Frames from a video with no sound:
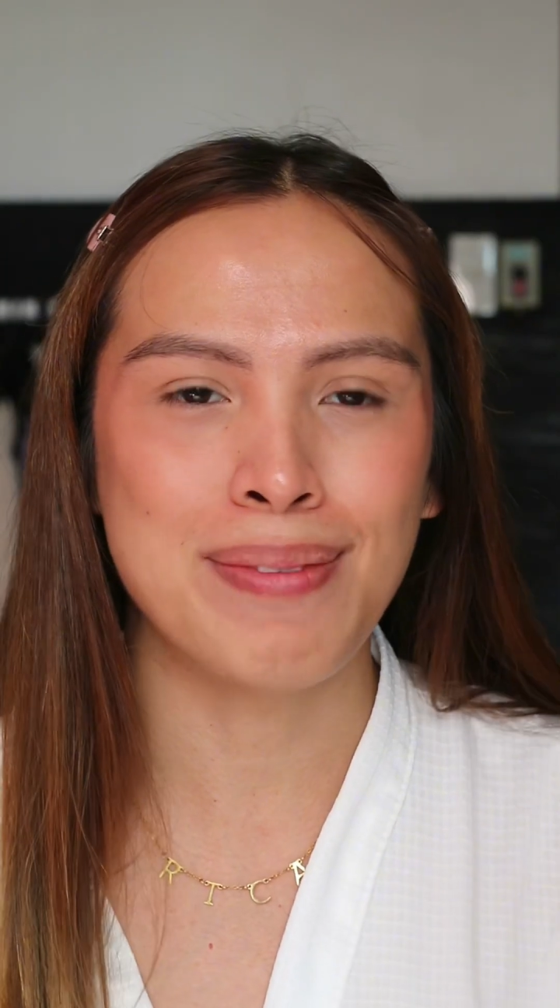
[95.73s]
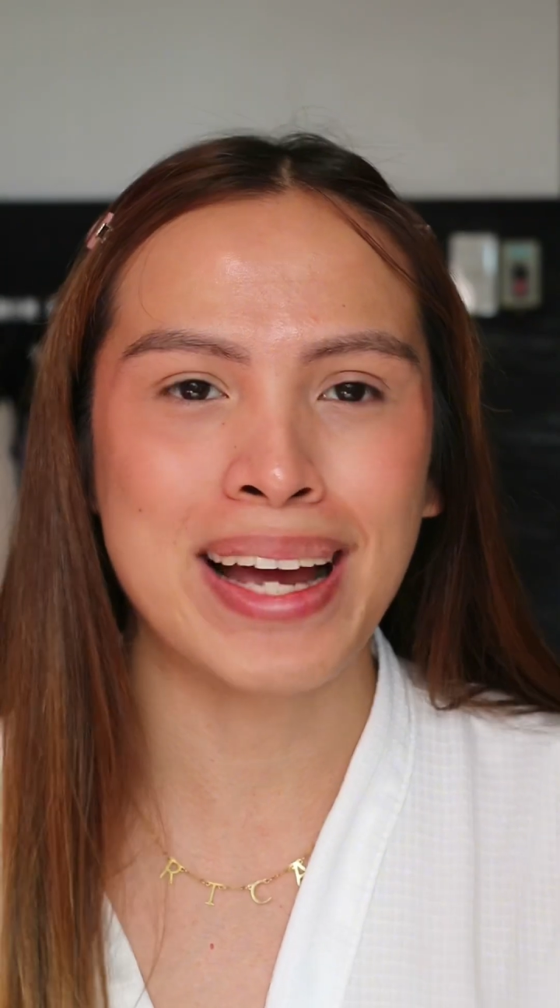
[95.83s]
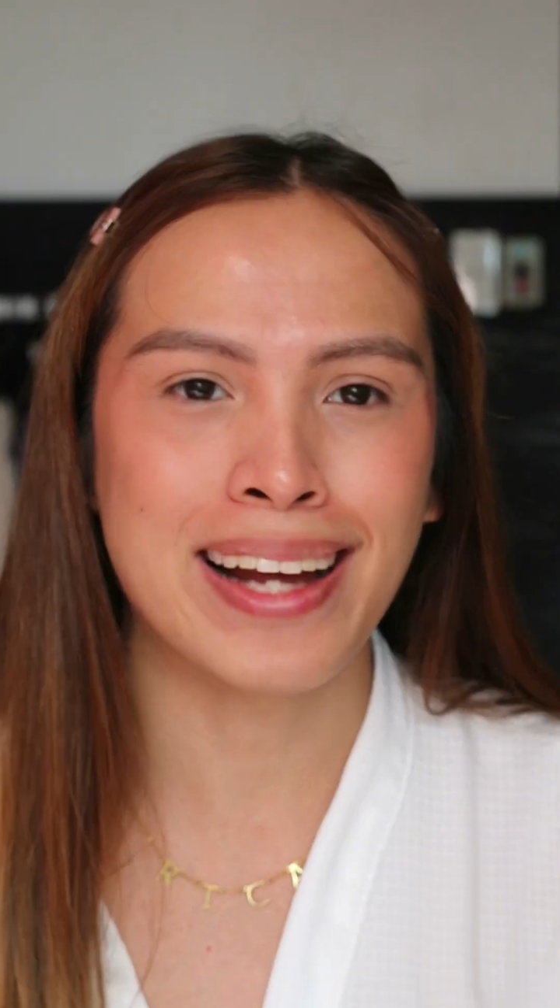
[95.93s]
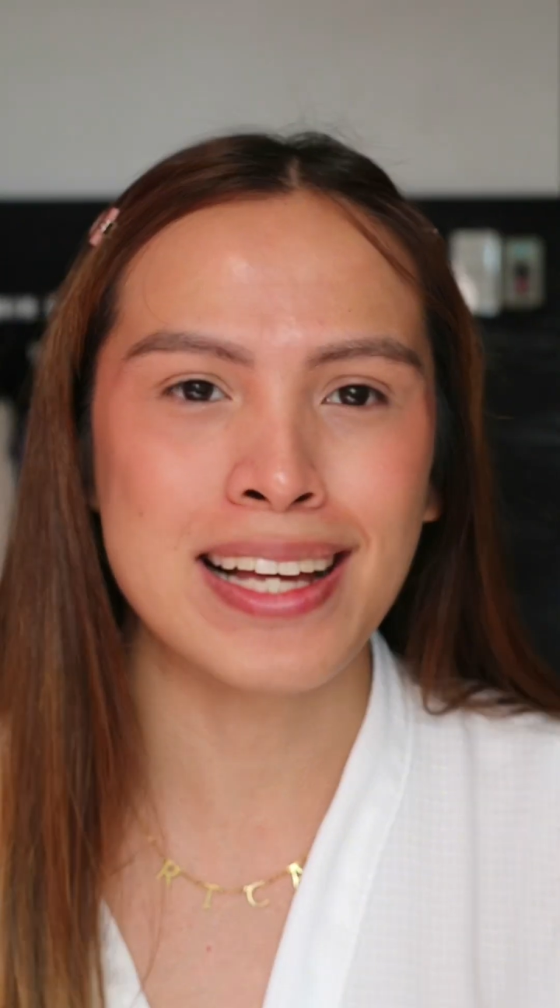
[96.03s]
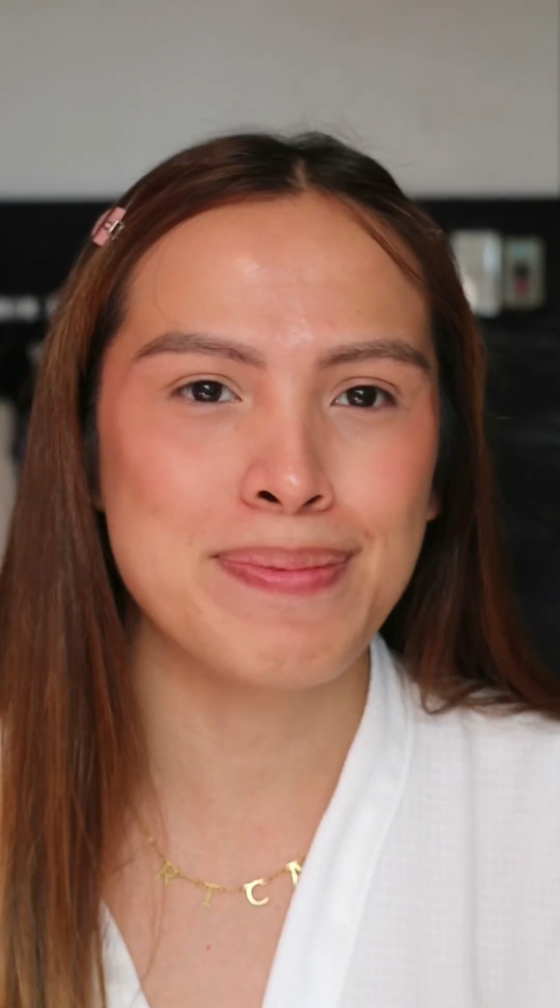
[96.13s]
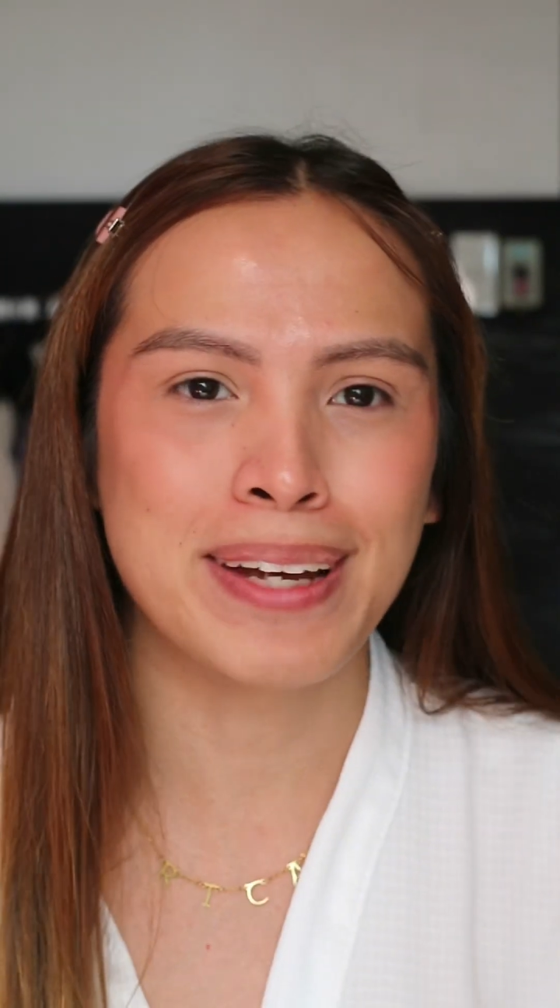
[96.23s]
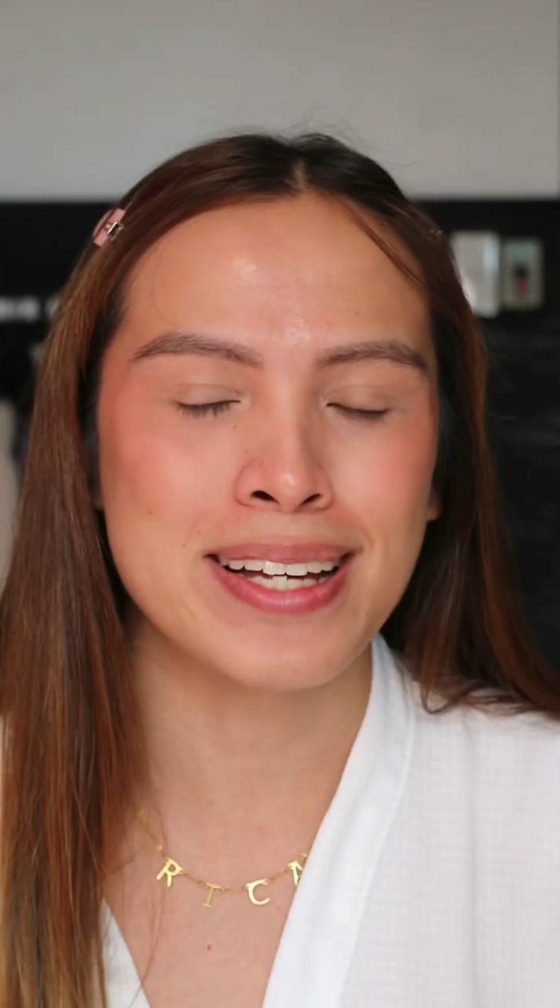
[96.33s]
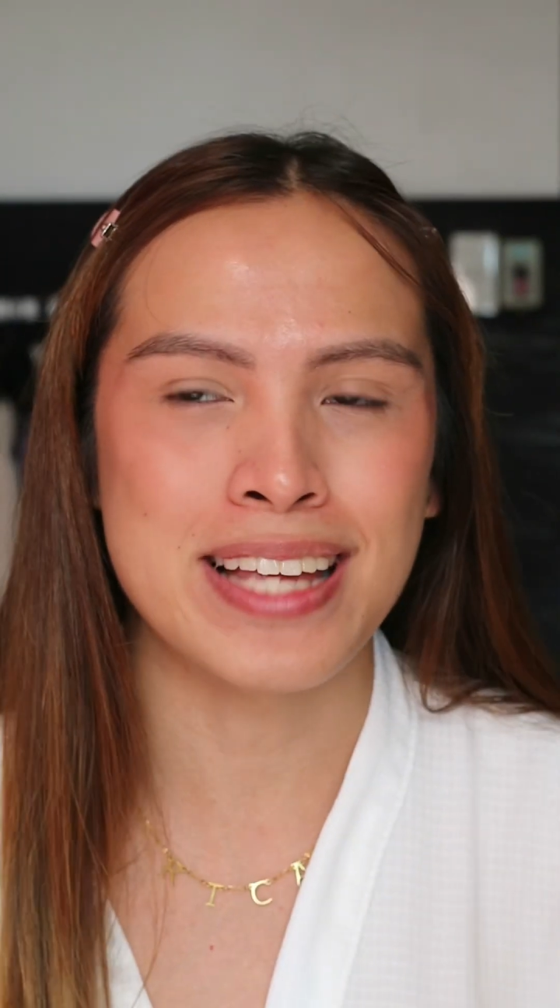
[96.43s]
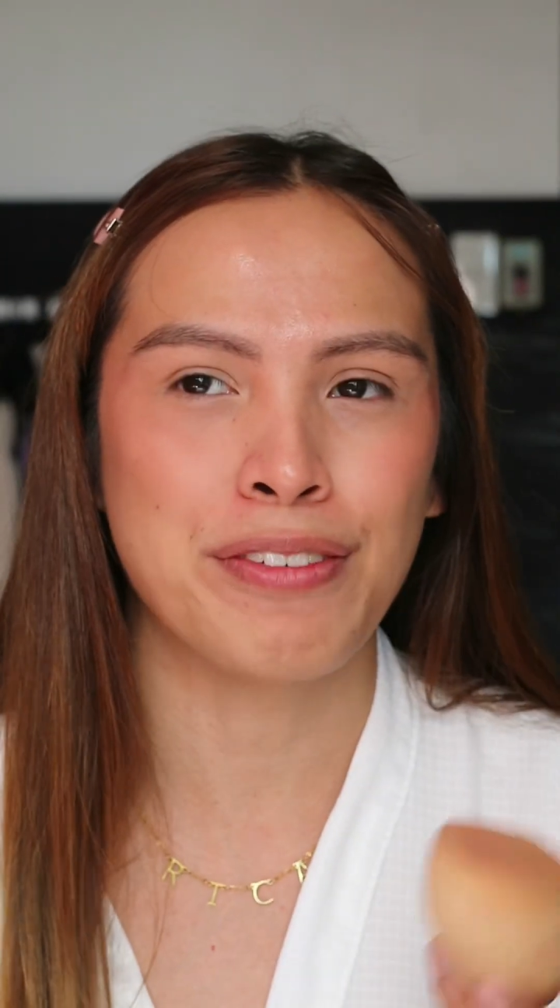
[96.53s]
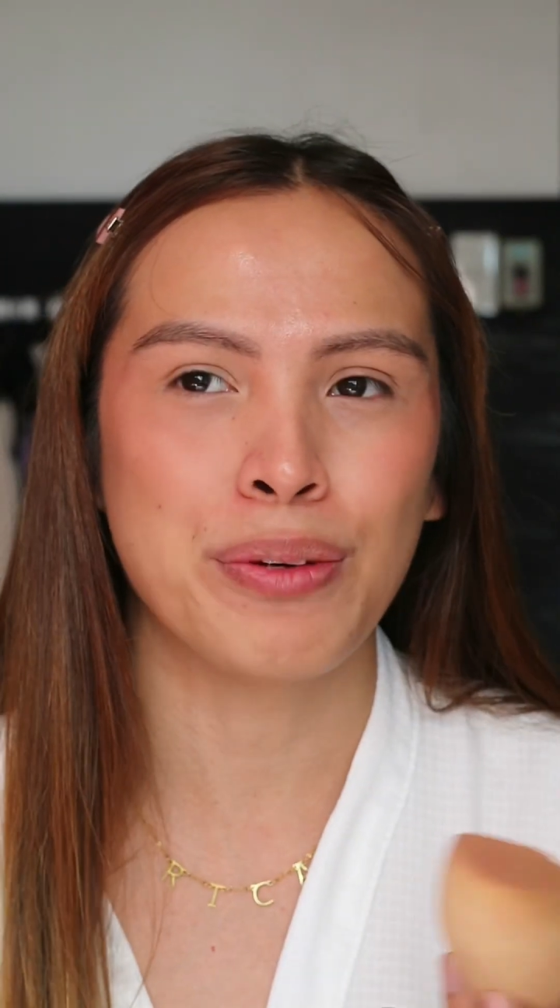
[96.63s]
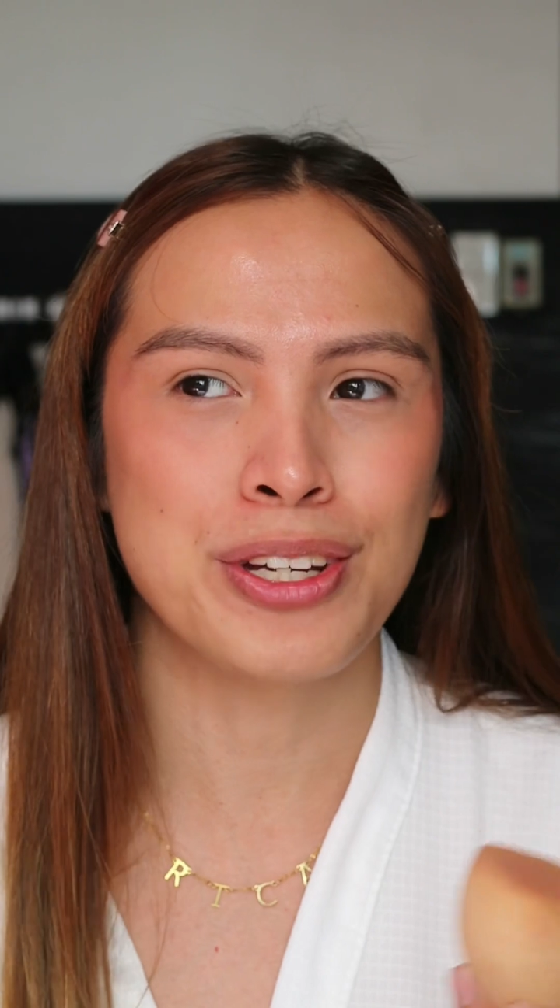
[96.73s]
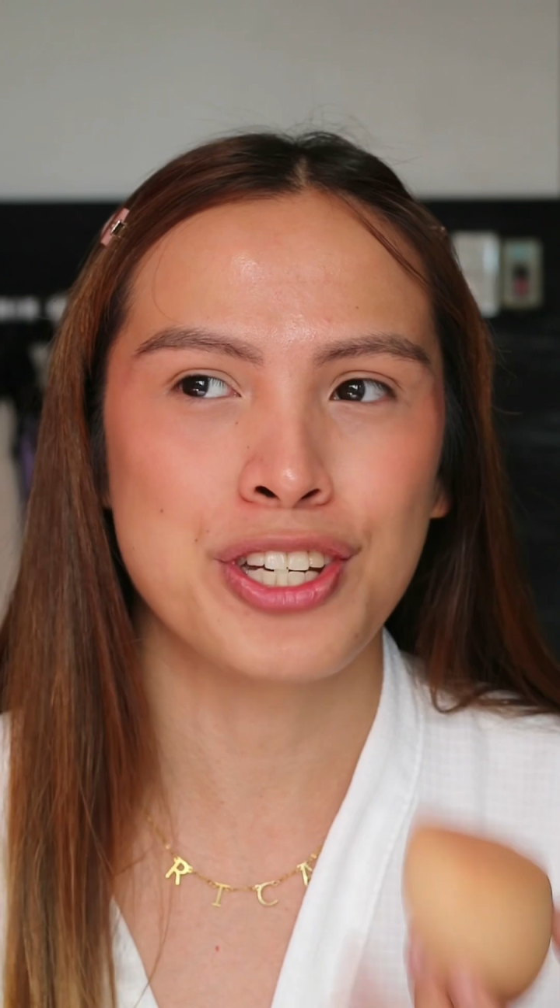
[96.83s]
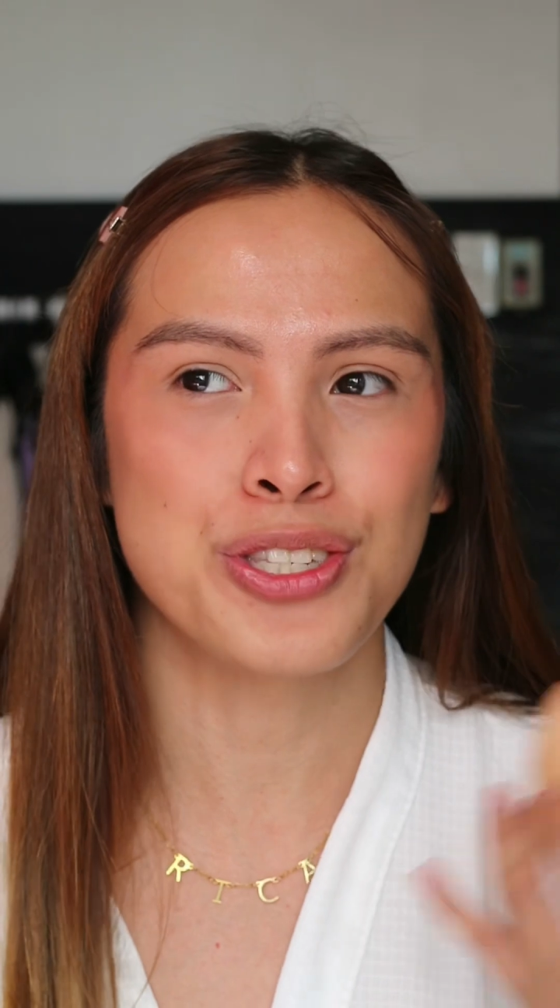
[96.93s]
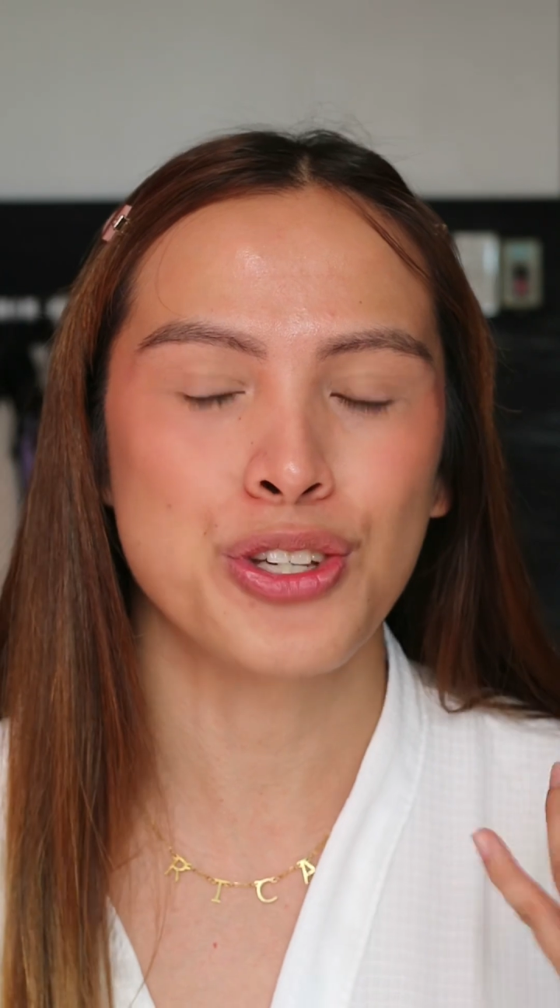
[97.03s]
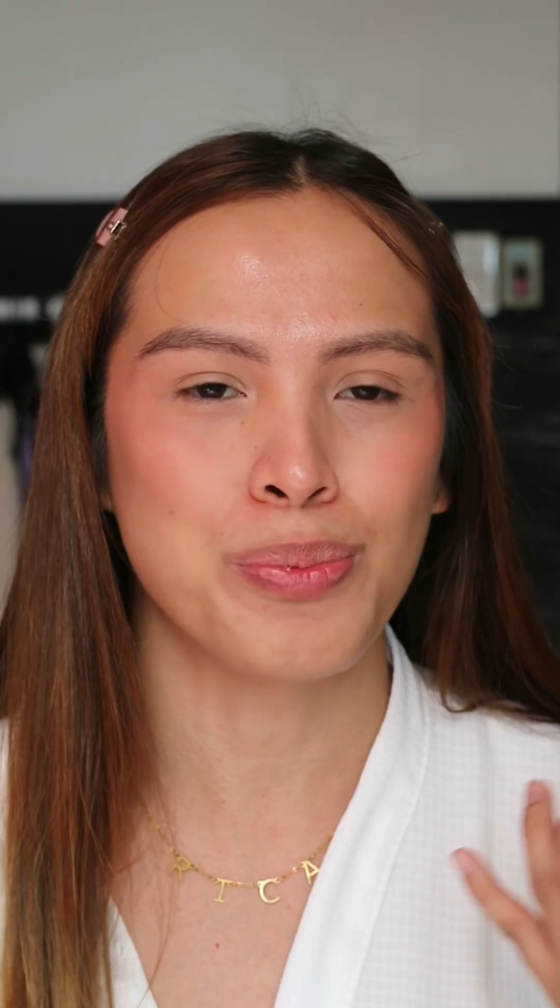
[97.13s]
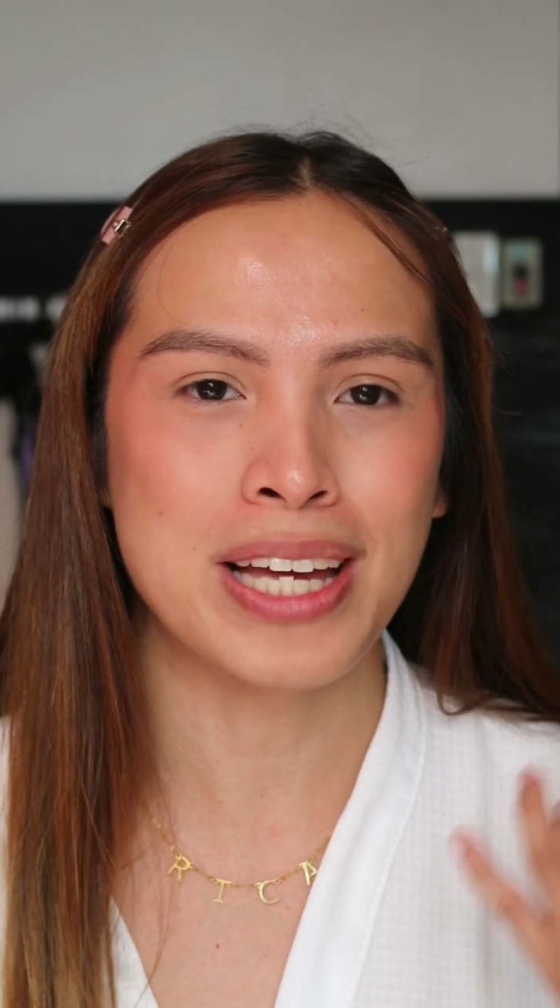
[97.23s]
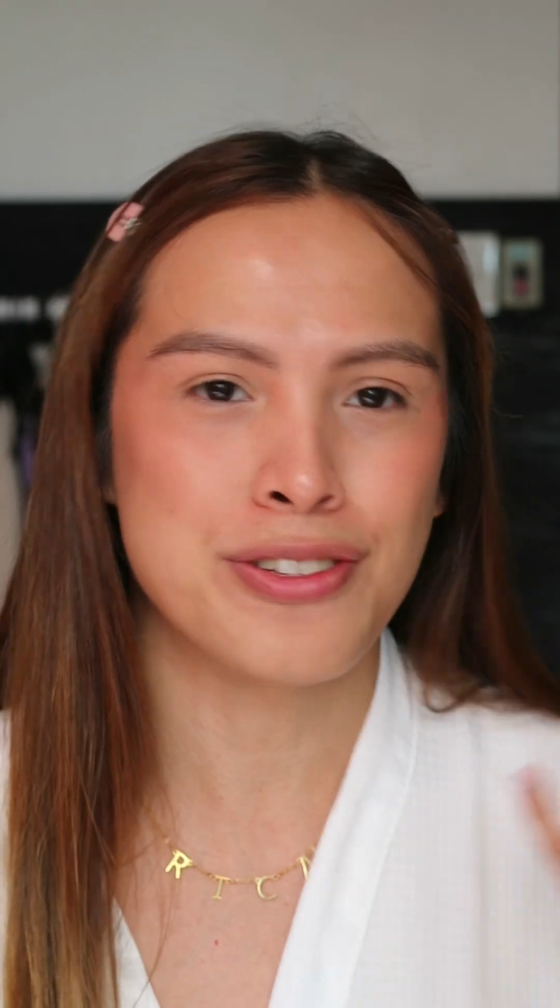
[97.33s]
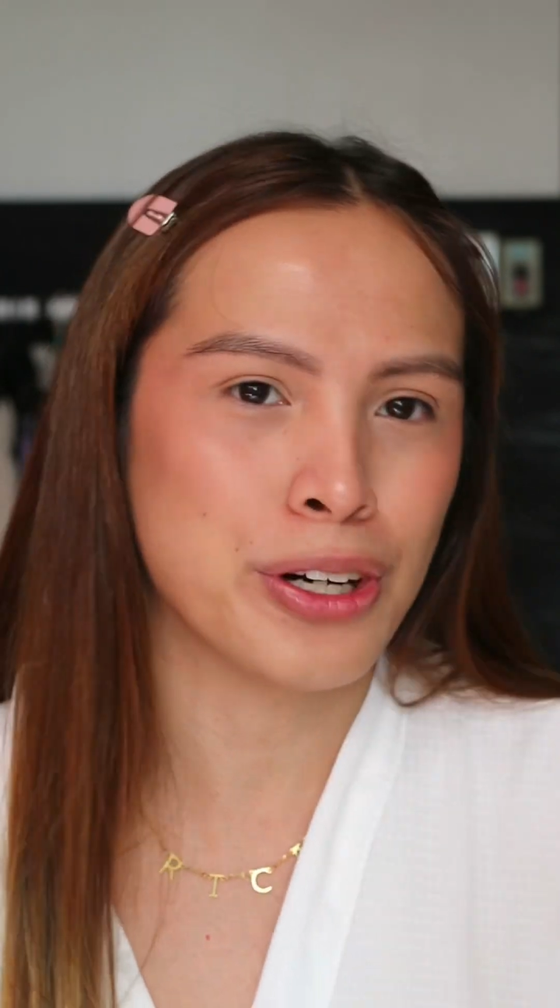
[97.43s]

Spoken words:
I guess because everyone just knew me as